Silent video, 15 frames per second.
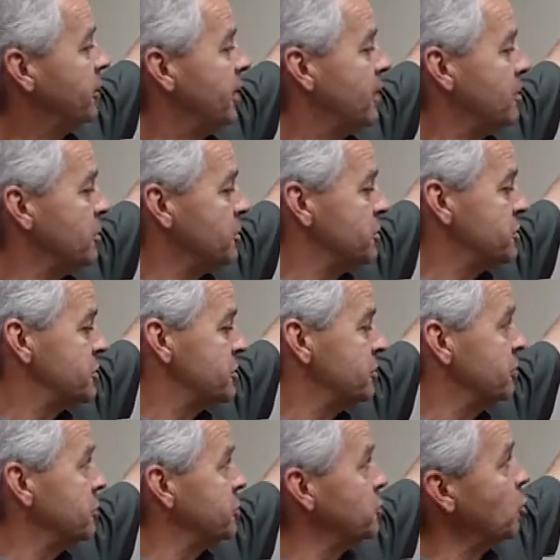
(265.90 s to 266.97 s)

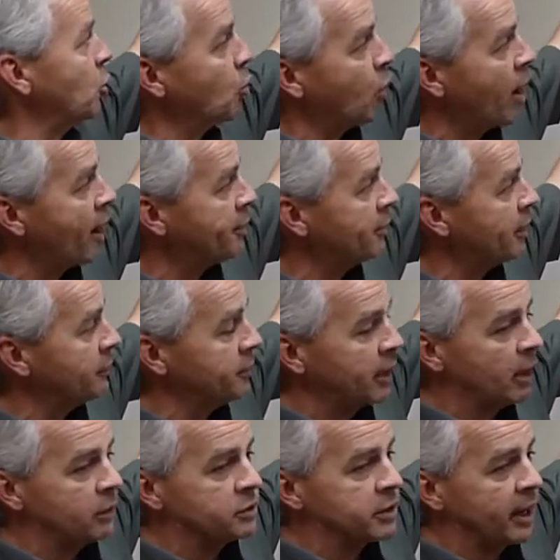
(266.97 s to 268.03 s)
cables, there's more water on the
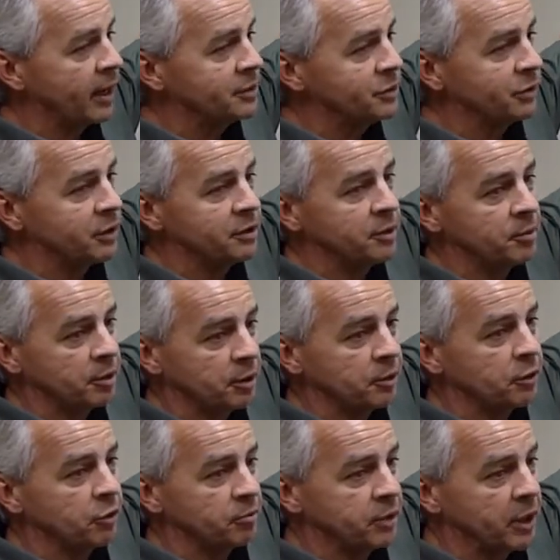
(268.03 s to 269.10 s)
outside, so they typically
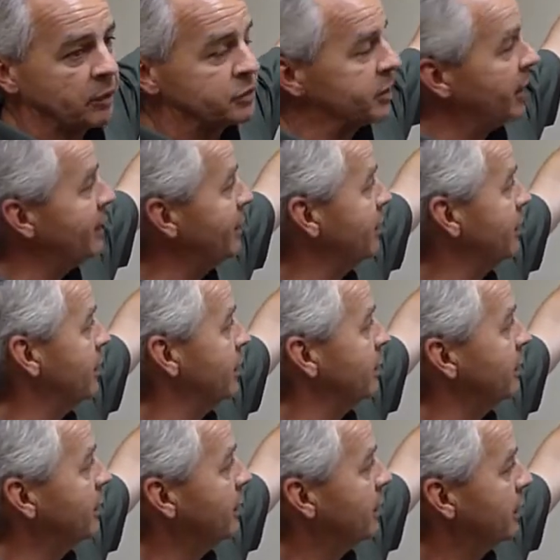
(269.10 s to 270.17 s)
grow from the outside in
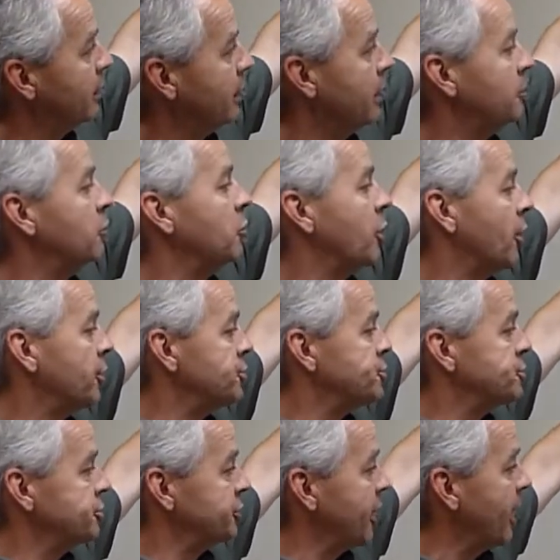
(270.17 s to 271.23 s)
on
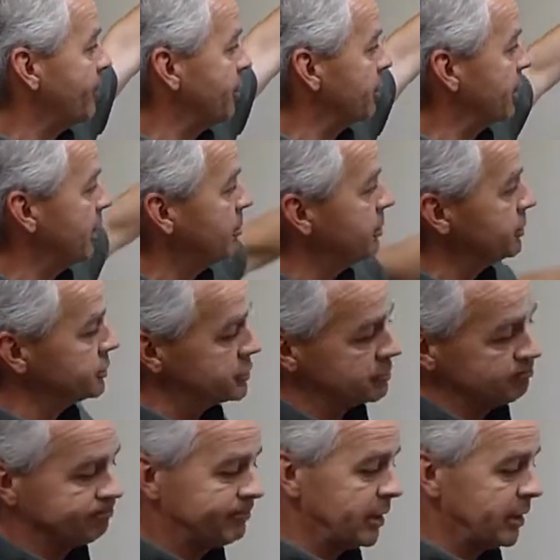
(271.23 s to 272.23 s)
large diameter cables.